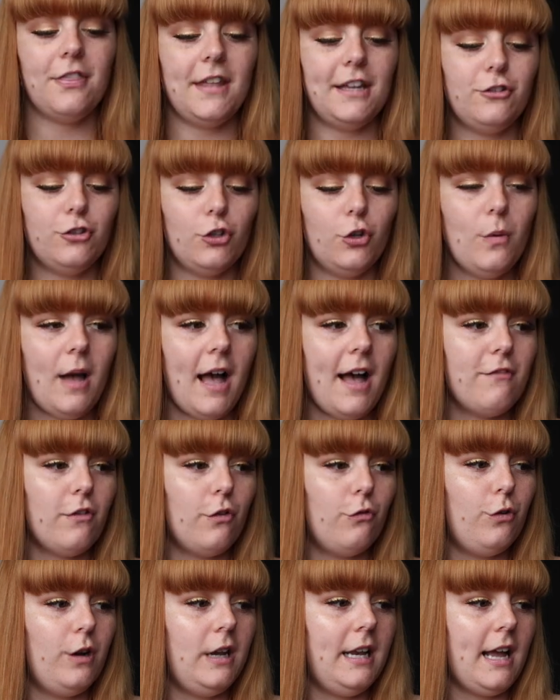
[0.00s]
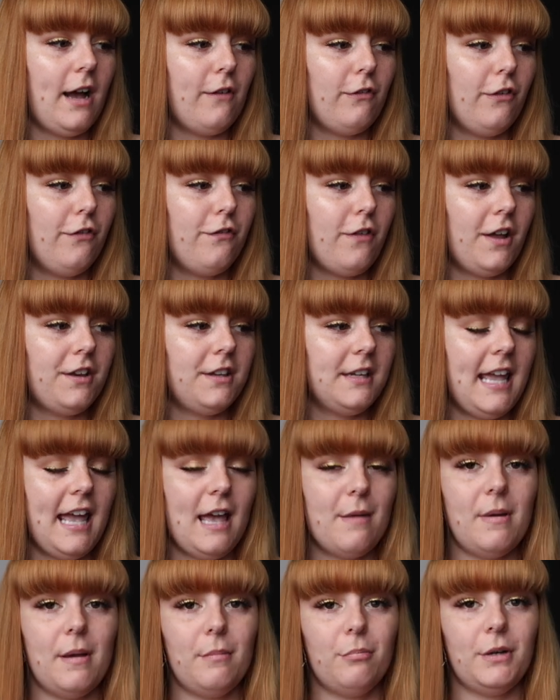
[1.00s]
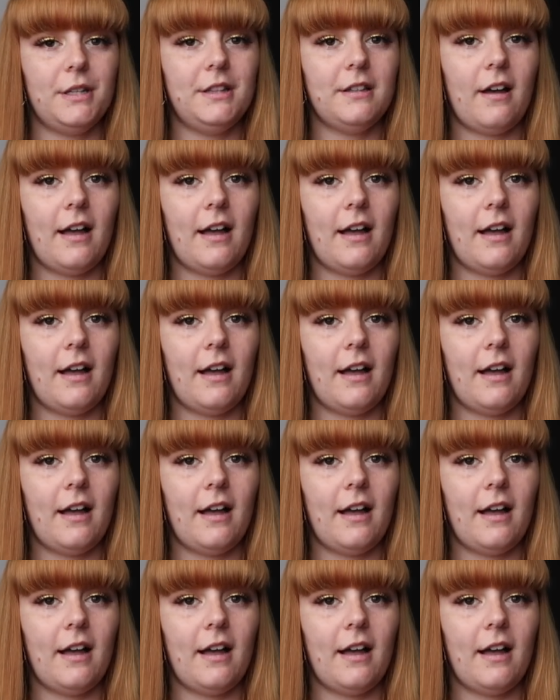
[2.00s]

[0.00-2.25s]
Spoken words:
They do have a really other fun Care Bear print